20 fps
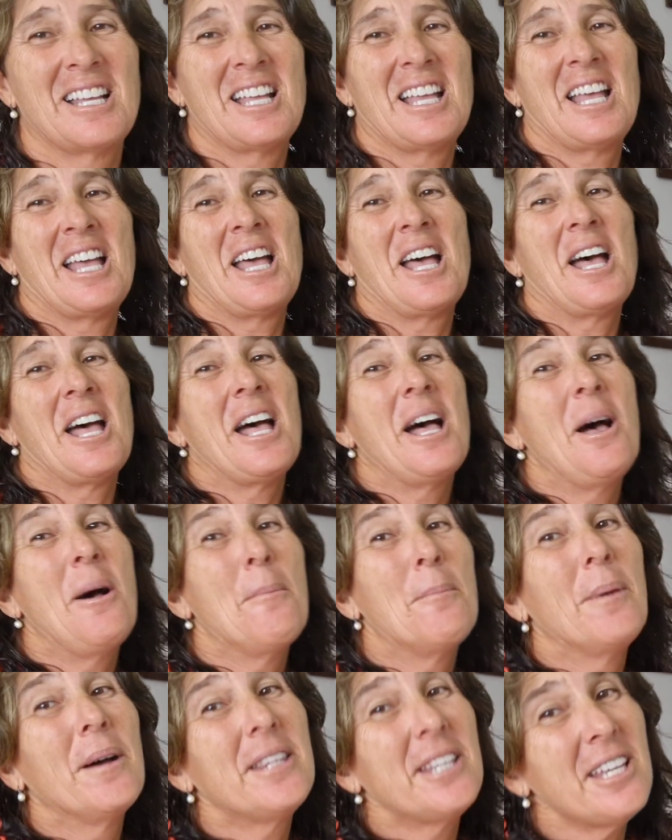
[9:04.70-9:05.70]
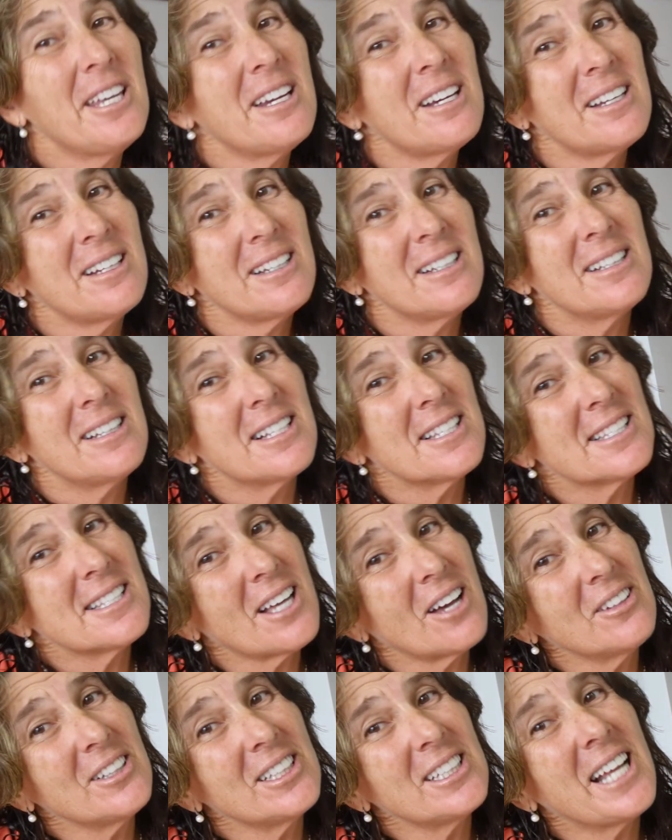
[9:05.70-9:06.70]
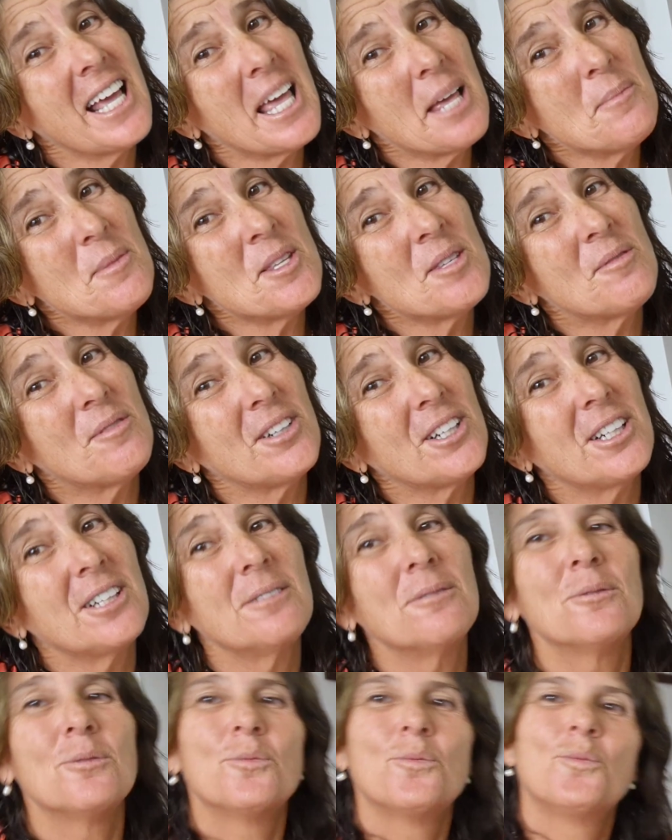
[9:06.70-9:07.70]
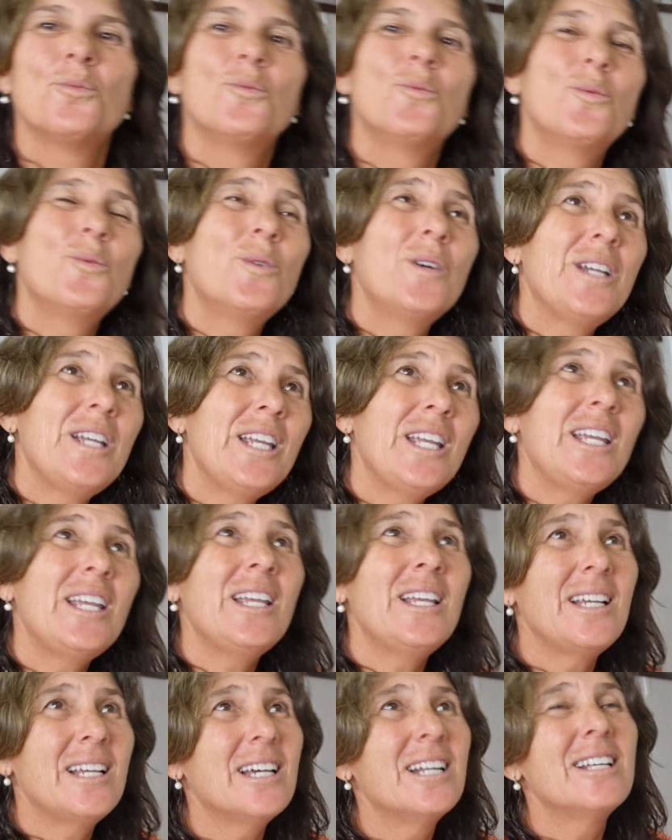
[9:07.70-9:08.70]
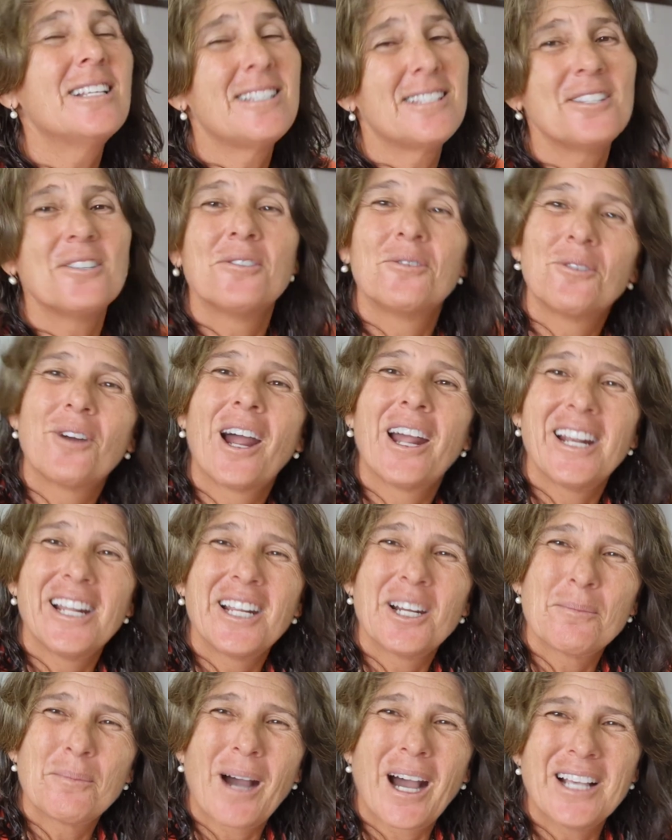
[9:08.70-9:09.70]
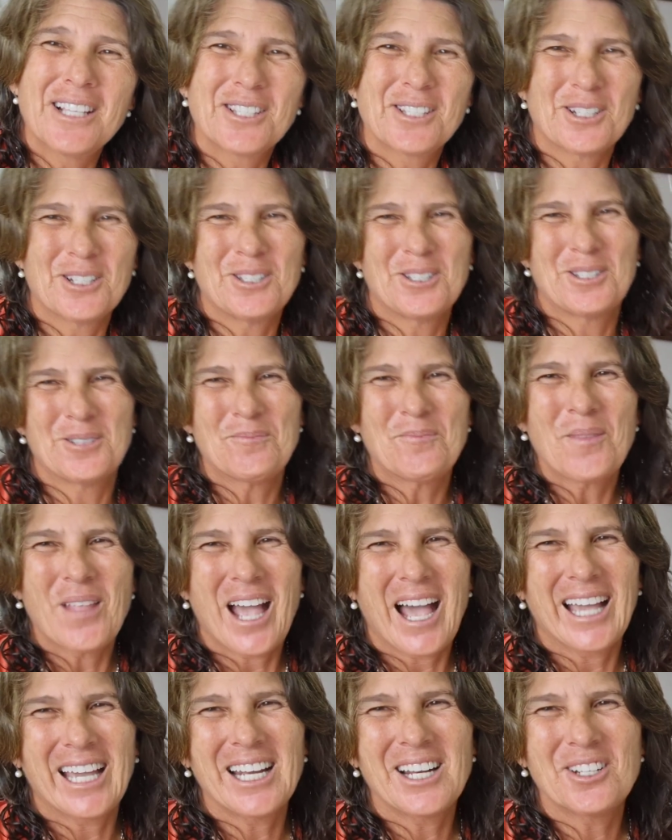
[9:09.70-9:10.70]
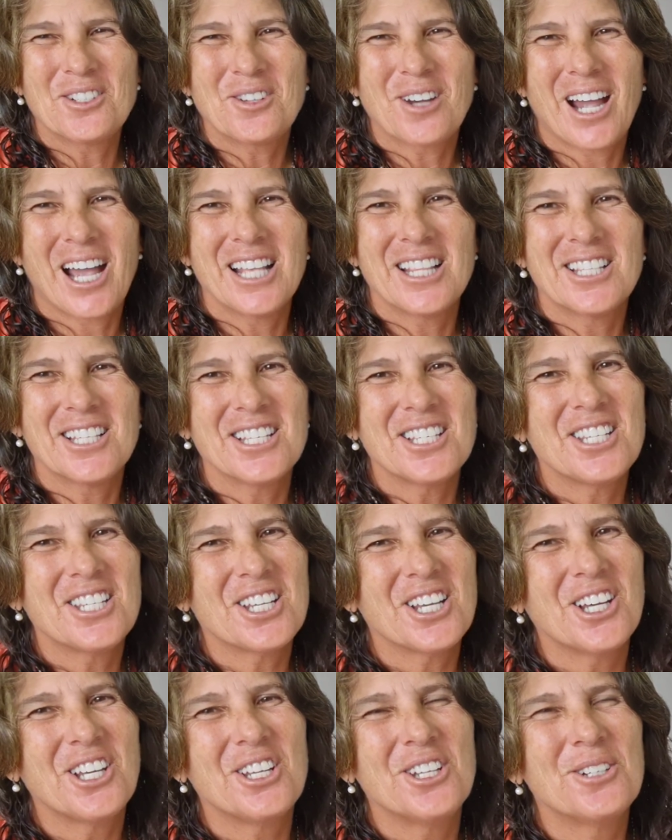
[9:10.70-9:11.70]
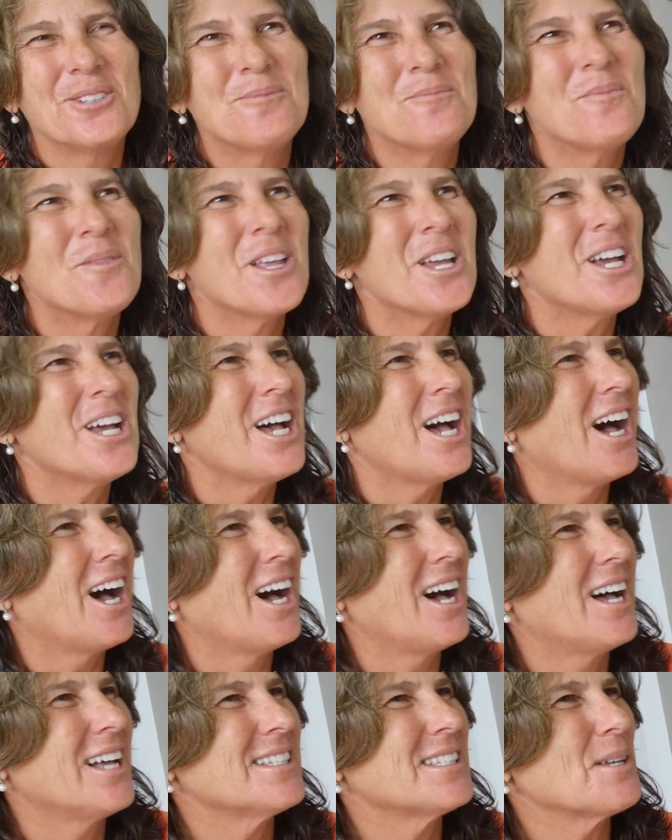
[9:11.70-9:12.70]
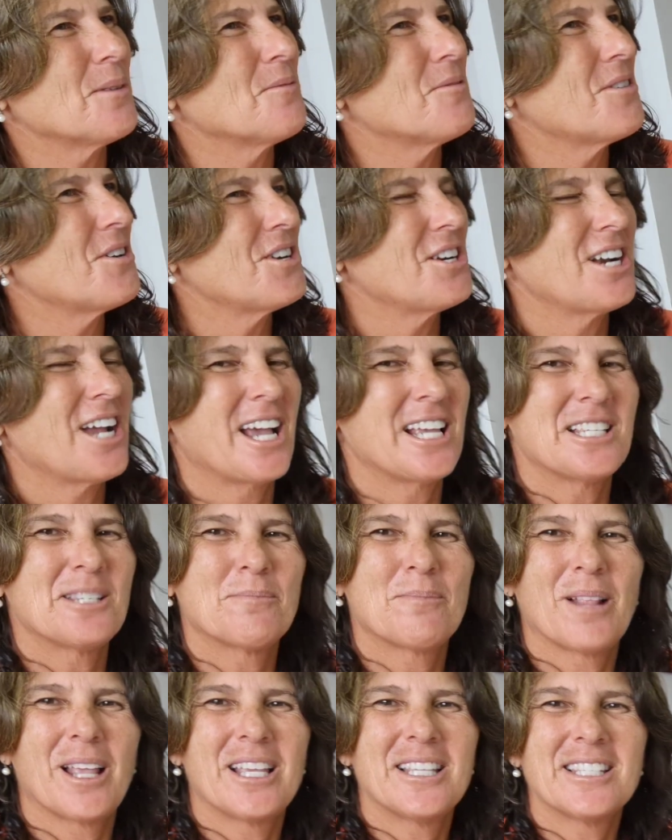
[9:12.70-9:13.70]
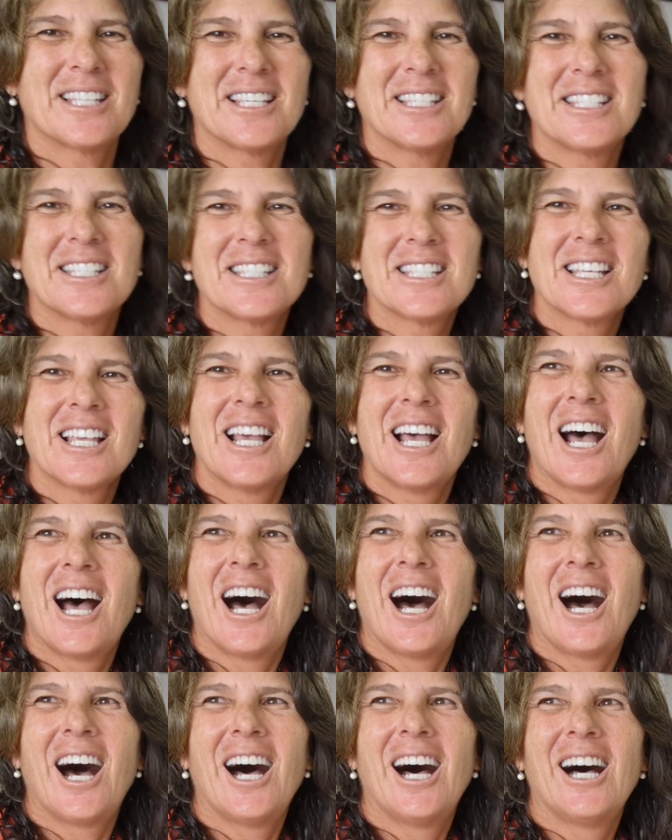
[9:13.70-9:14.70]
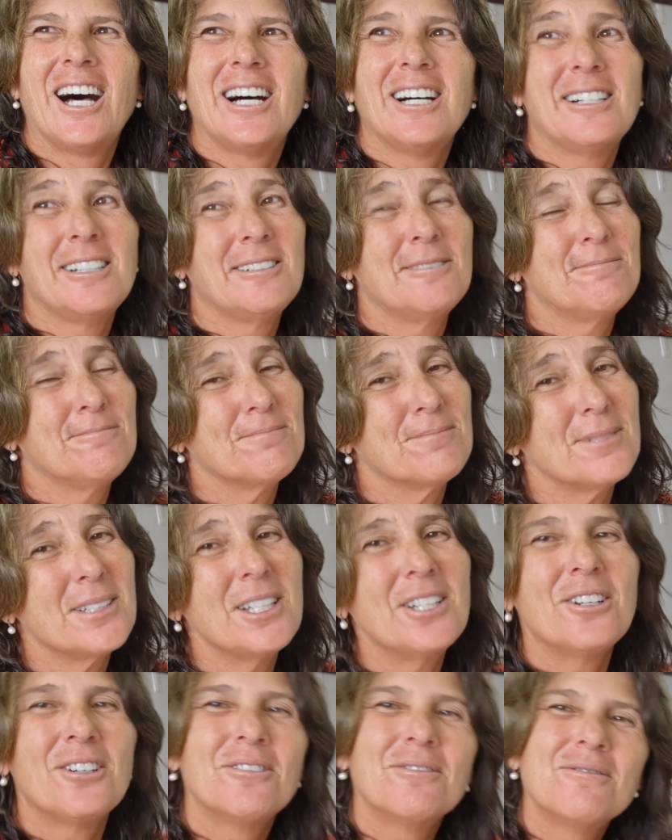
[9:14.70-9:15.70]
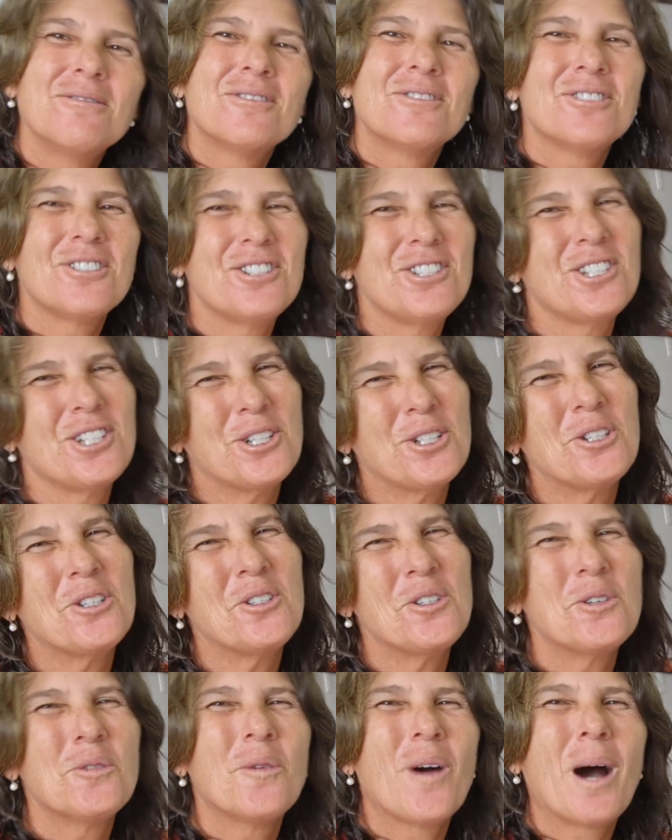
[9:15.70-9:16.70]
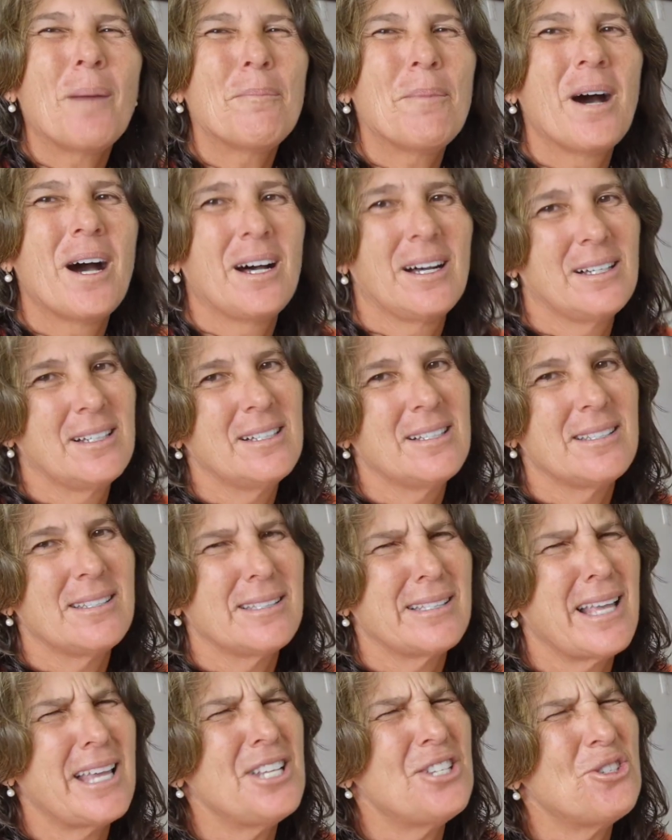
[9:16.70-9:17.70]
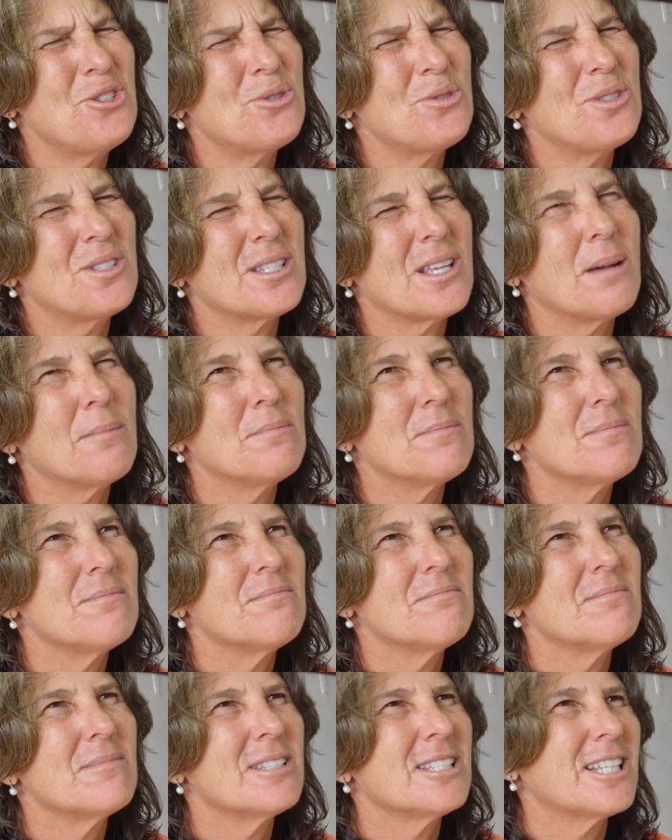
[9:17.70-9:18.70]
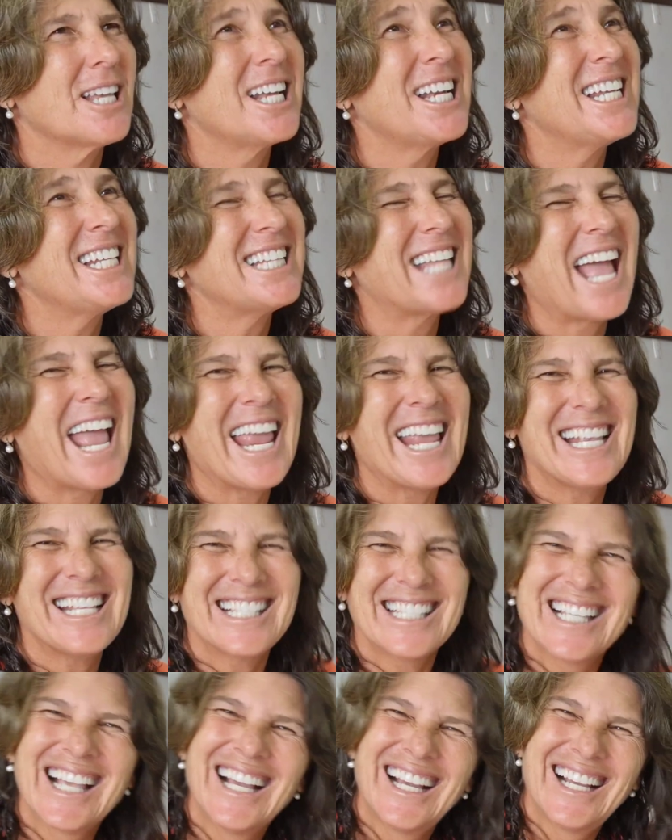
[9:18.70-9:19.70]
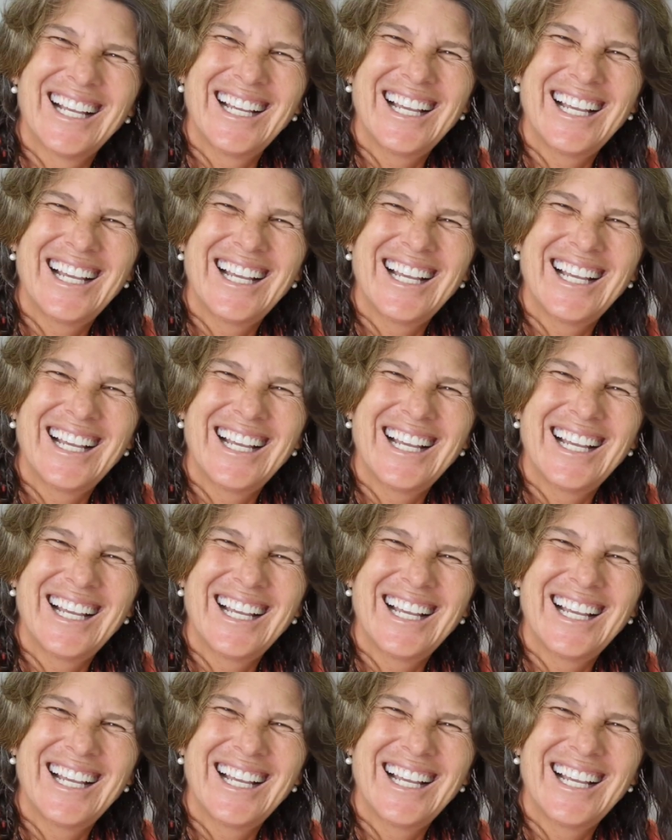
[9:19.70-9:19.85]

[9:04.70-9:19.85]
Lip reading: it. But here in the southern hemisphere, we gonna still ride our bicycles. I'm gonna try to show you some very nice places, you know, to cheer you up, send you some sunny days.